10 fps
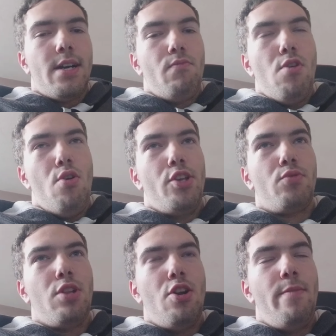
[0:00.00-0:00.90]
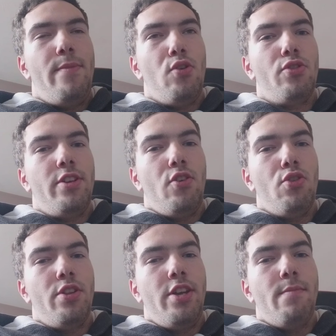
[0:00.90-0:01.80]
Well, this will only be on the
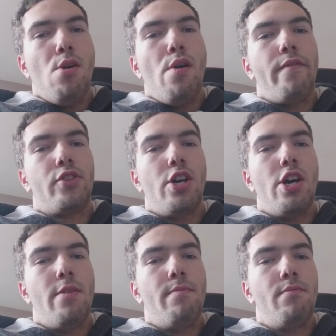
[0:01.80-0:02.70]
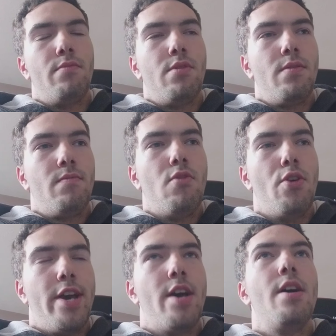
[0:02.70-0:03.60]
on the um, half term. Well,
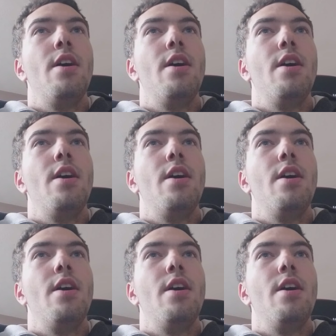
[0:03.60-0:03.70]
yeah.